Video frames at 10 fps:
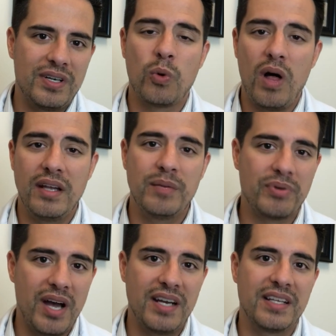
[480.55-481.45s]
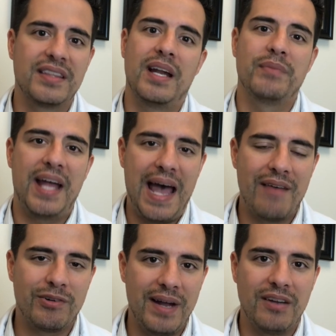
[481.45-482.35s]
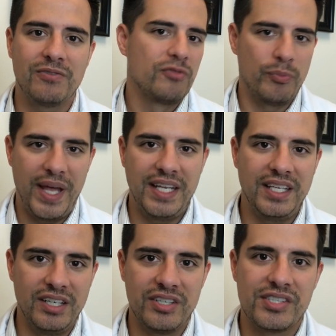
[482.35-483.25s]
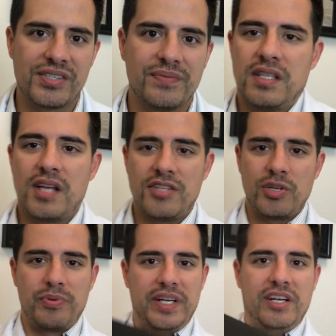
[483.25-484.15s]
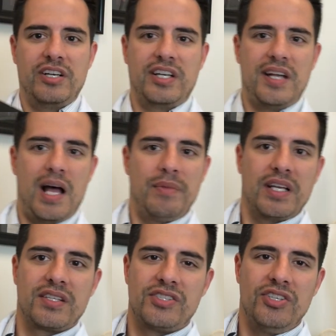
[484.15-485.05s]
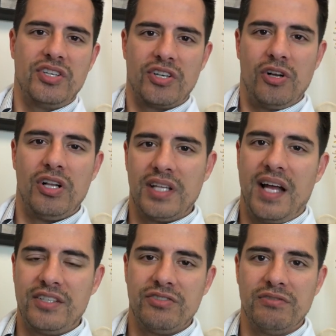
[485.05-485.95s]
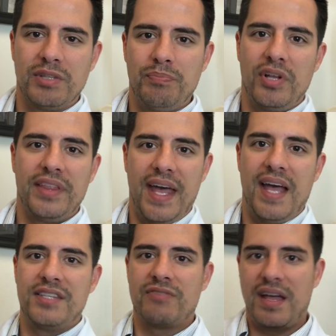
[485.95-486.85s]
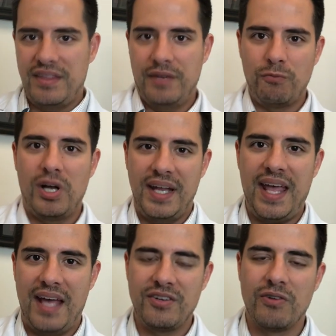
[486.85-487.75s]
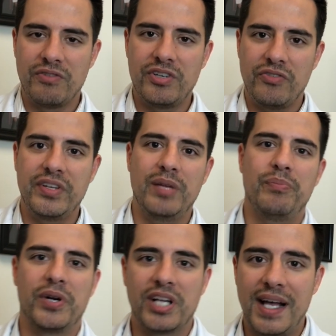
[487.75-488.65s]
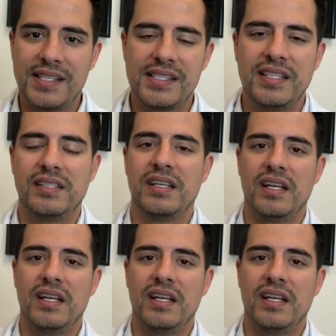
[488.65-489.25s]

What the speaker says: a quality product that I'm going to have around for many years. It's also pretty ergonomic, so you can hold on to it with both hands rather than one hand over and over again percussing.